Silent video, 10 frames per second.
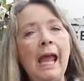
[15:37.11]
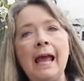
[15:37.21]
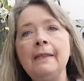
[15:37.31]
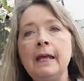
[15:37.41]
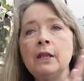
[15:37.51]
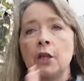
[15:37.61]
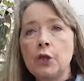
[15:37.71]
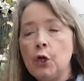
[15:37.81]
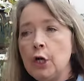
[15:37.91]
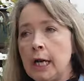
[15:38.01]
And then the
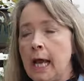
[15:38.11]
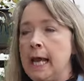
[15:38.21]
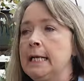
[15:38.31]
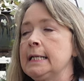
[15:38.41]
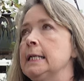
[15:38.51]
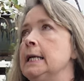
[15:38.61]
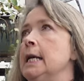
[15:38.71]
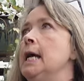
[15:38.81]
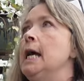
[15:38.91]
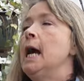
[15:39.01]
third night,
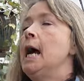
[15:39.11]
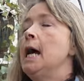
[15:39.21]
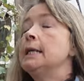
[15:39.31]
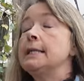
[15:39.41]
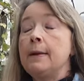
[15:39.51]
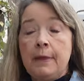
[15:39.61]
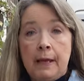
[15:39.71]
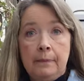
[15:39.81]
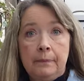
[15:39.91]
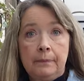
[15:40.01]
same thing.